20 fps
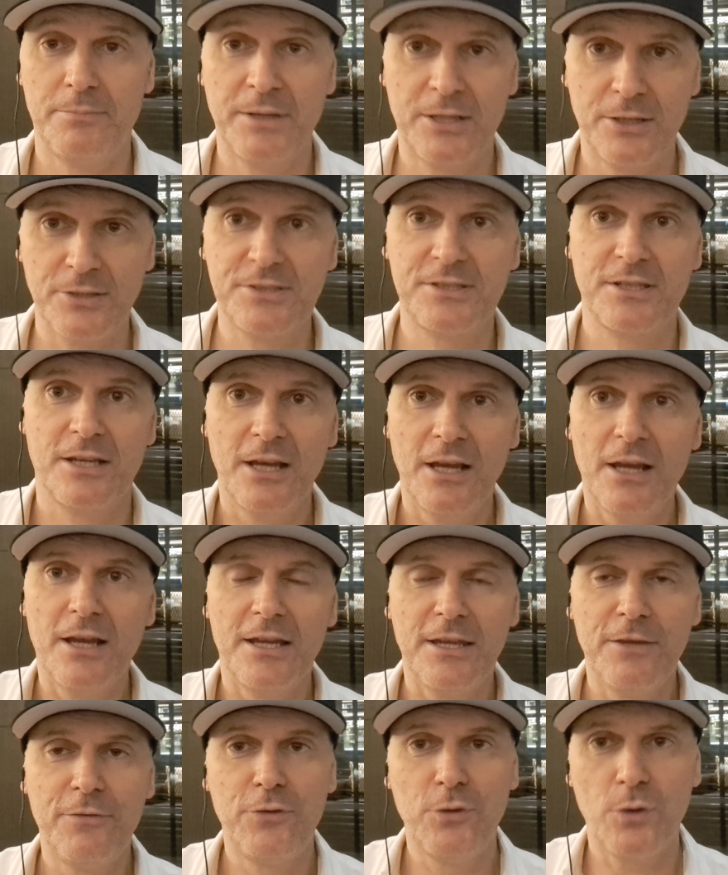Because
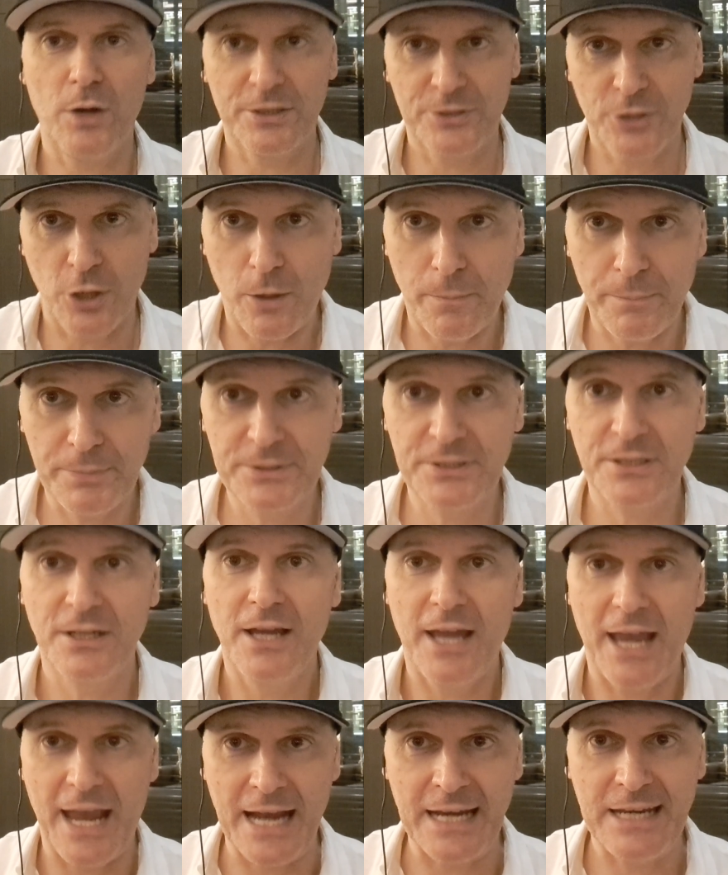if you adopt
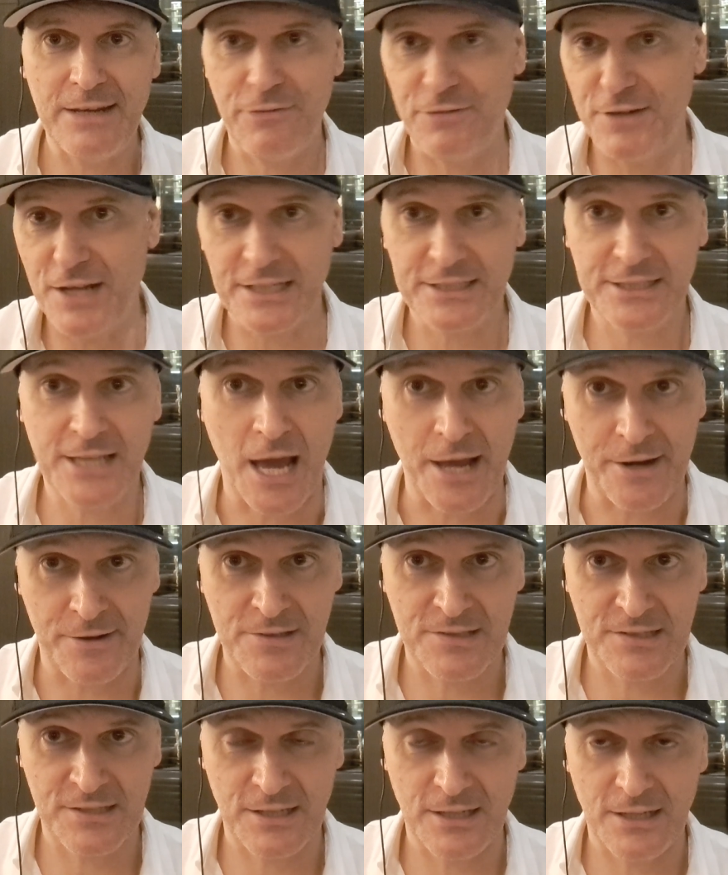any fiat
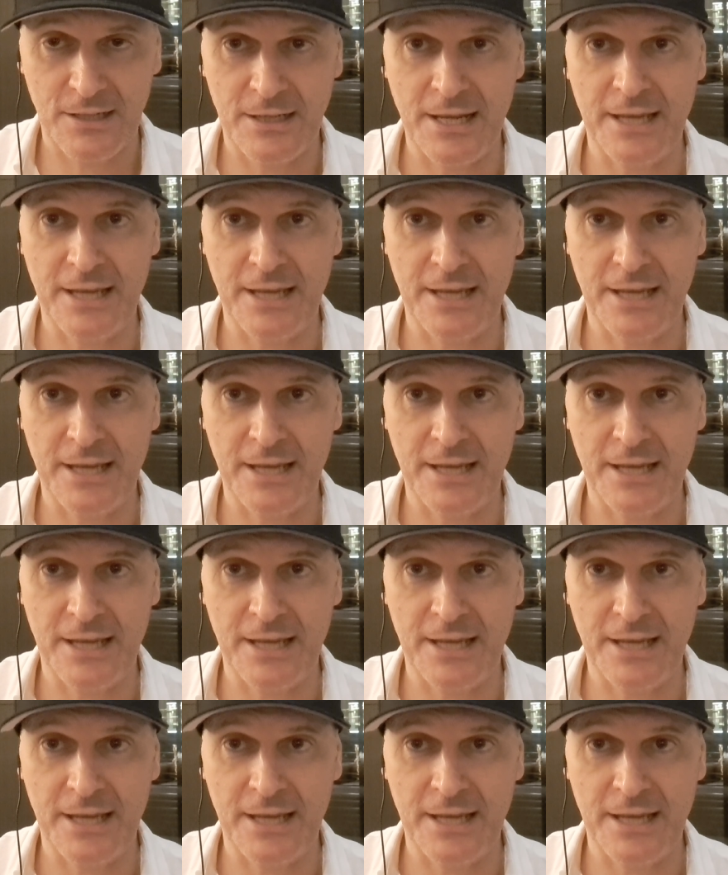currency,